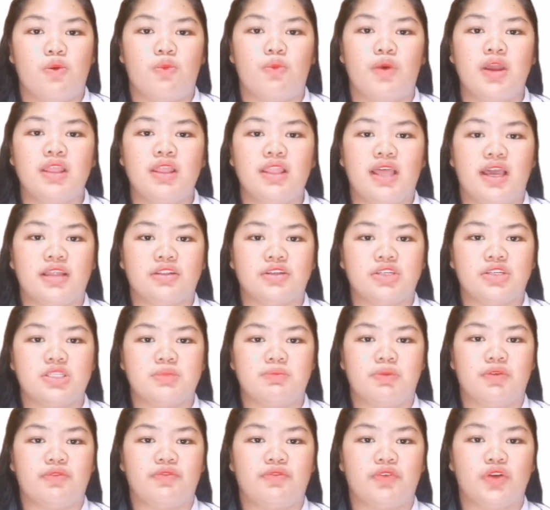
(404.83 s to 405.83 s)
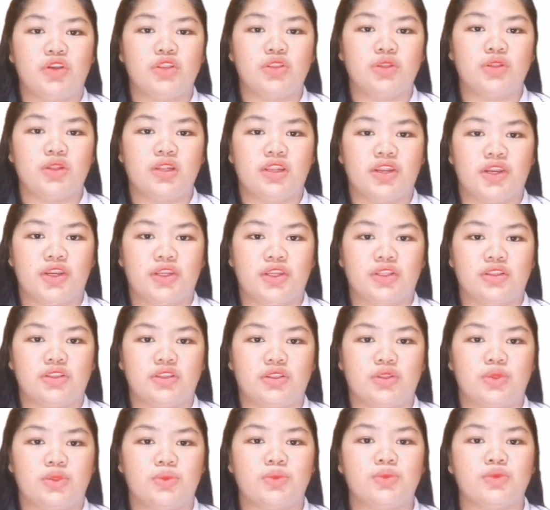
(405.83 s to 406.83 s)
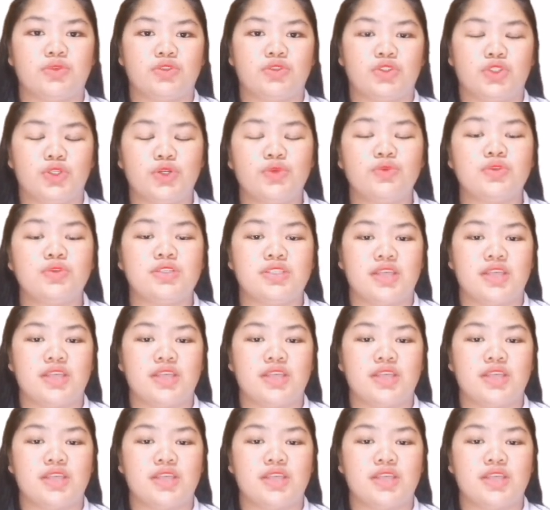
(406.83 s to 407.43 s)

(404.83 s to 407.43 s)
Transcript: while others prefer to learn through